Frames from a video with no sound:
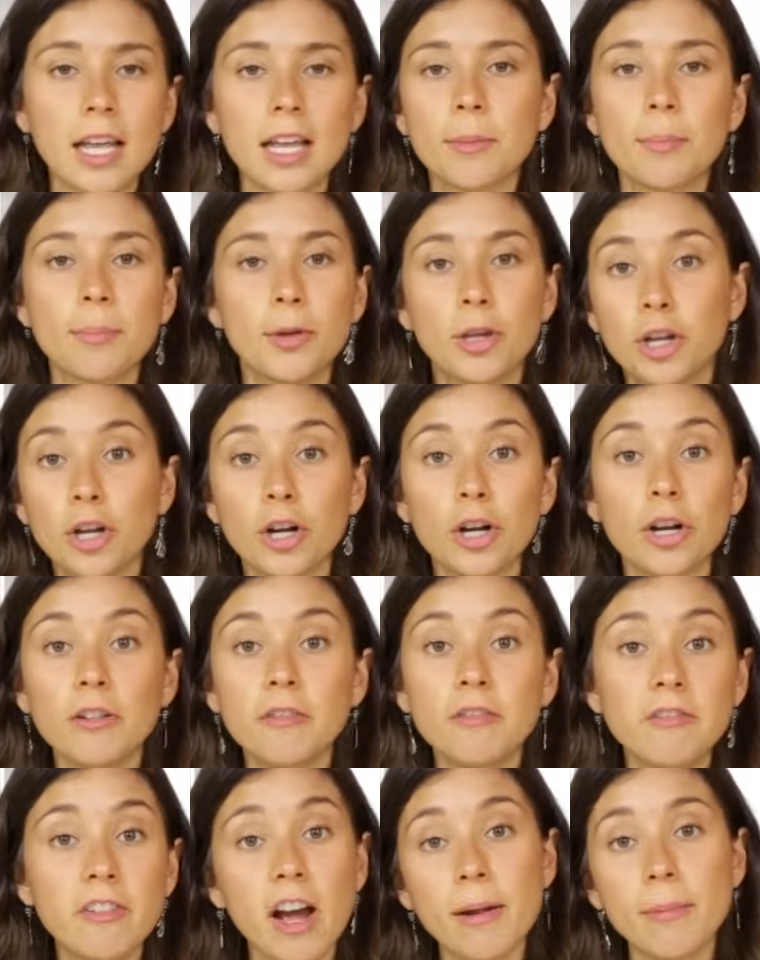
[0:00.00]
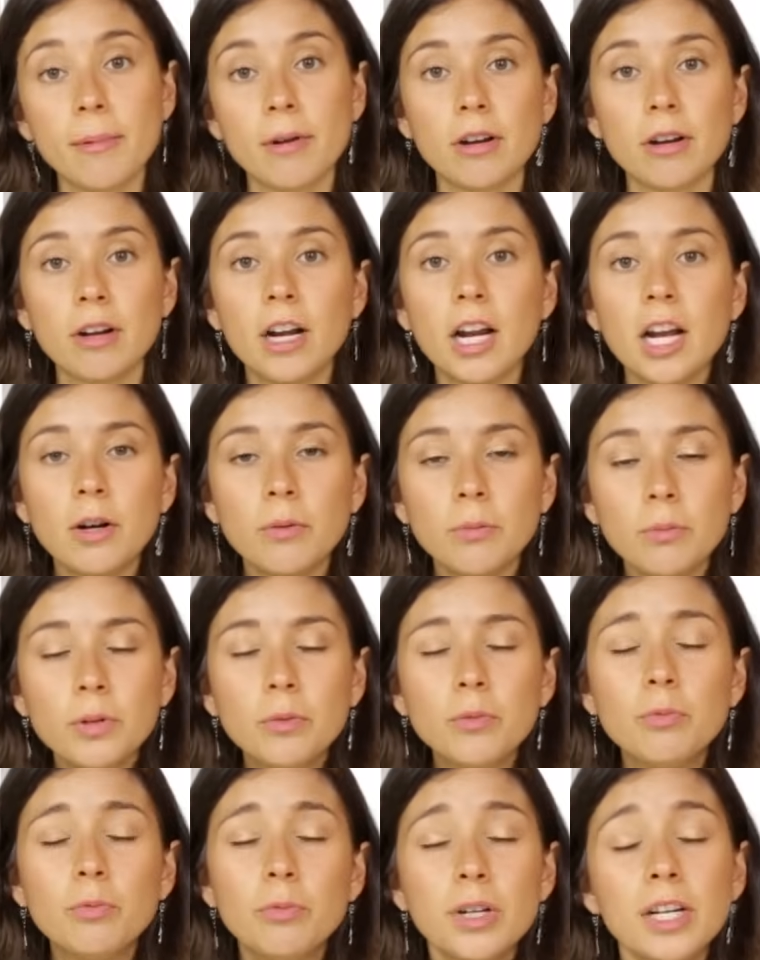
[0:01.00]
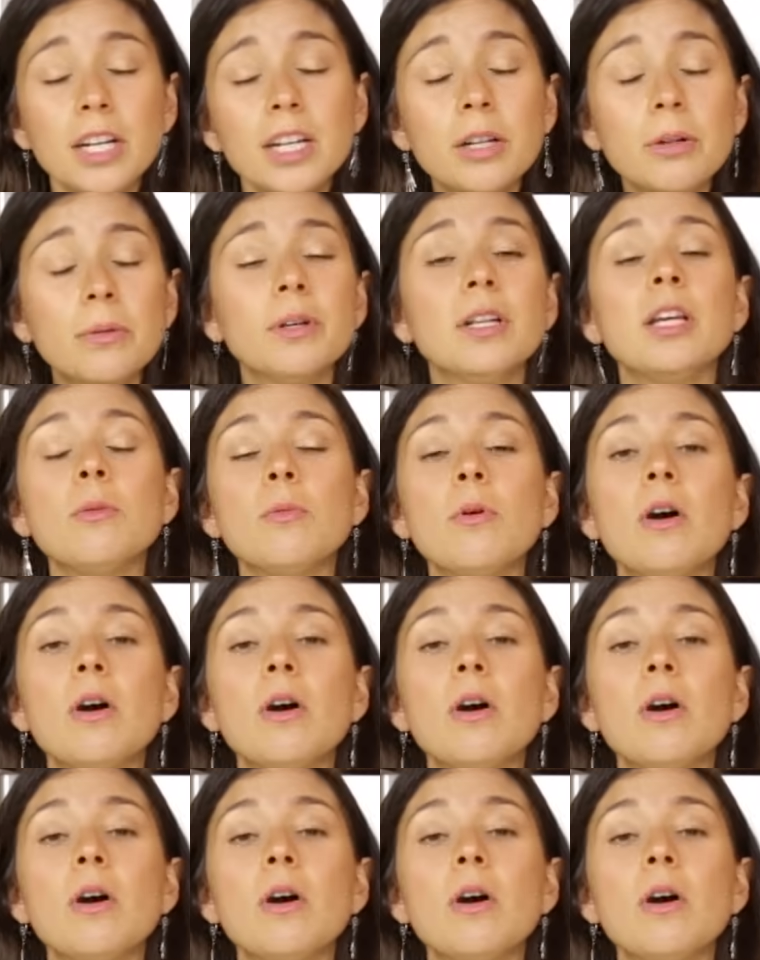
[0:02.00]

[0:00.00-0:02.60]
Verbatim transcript: like pure fiber. We really, really